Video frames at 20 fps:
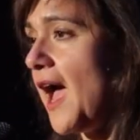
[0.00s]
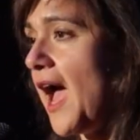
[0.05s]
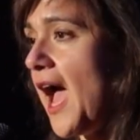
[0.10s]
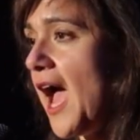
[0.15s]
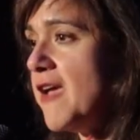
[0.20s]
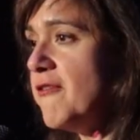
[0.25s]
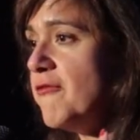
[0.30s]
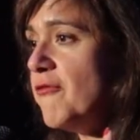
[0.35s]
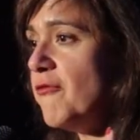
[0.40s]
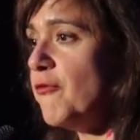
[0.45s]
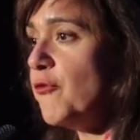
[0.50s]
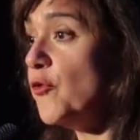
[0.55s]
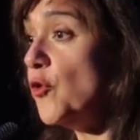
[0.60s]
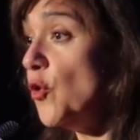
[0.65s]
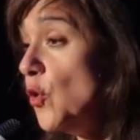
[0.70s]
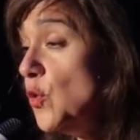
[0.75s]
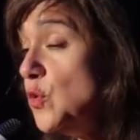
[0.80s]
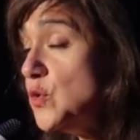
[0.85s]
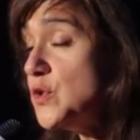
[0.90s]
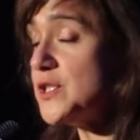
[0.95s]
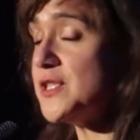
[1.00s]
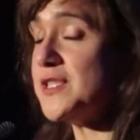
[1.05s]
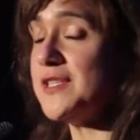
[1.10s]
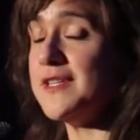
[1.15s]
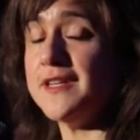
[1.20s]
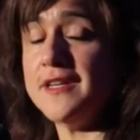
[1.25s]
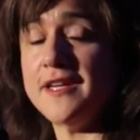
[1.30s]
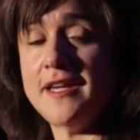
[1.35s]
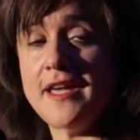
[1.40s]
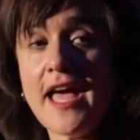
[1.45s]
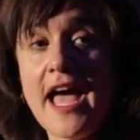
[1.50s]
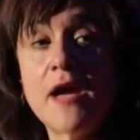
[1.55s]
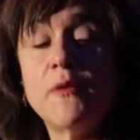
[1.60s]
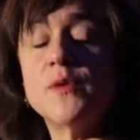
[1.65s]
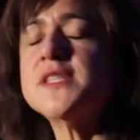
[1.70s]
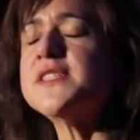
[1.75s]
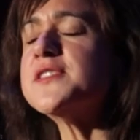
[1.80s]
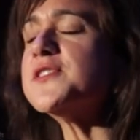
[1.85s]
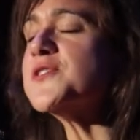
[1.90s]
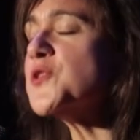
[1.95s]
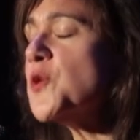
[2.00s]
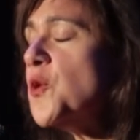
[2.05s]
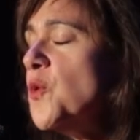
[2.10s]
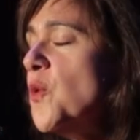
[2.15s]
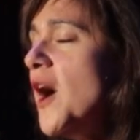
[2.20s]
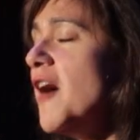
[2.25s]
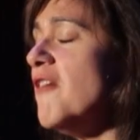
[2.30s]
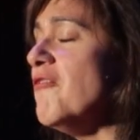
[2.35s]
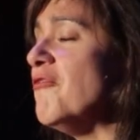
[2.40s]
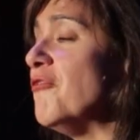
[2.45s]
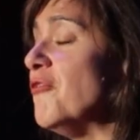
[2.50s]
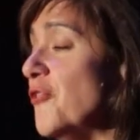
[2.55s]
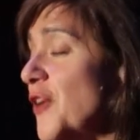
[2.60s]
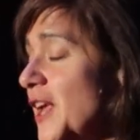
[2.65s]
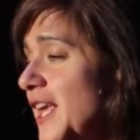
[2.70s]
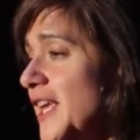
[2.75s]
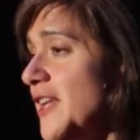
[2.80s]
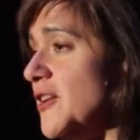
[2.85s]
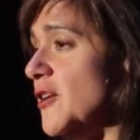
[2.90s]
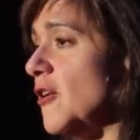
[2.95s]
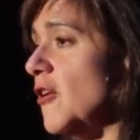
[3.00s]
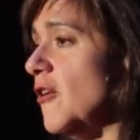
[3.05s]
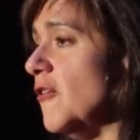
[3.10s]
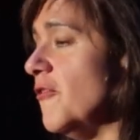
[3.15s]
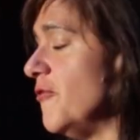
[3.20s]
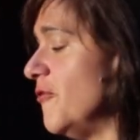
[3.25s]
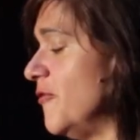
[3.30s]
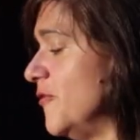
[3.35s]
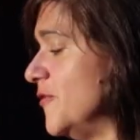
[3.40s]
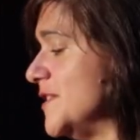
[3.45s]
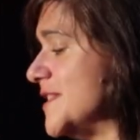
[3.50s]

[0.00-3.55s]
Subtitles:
I froze. I was so afraid of